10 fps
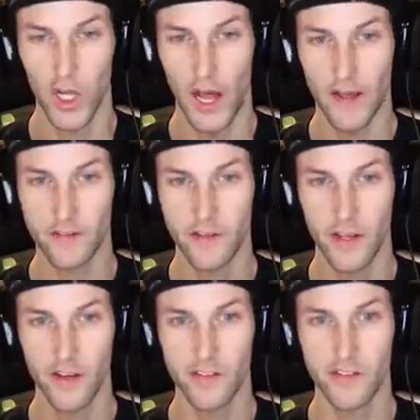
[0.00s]

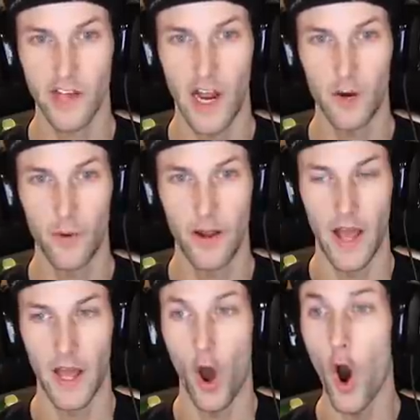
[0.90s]
classic siren
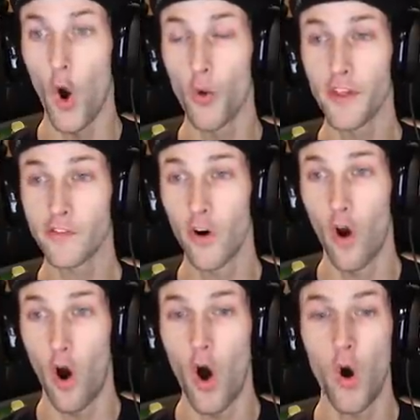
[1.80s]
head. Oh, these are
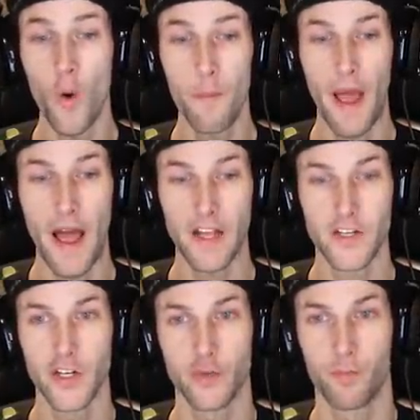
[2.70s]
all
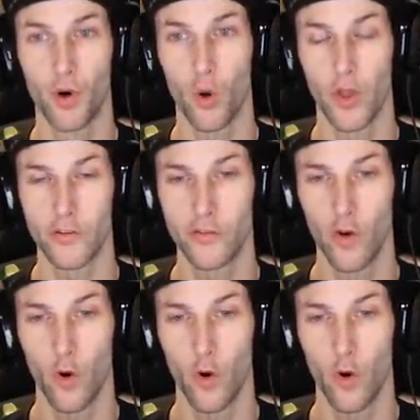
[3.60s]
badges. Bro, that's